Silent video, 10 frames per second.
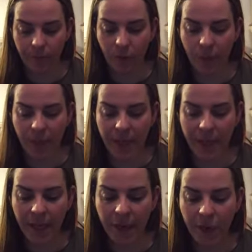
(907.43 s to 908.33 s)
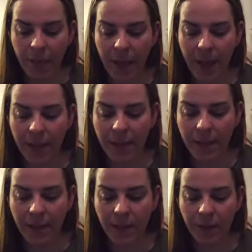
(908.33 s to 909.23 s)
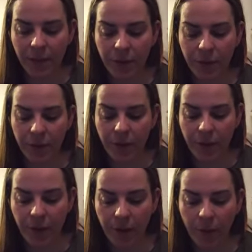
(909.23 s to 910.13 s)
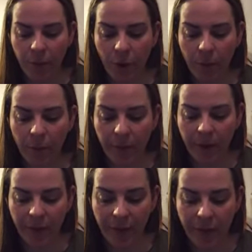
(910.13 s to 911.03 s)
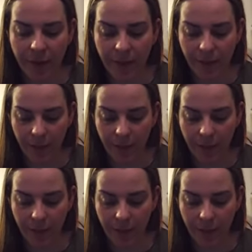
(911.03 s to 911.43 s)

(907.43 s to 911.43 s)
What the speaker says: Repeating in your mind, I see solutions to every problem I face.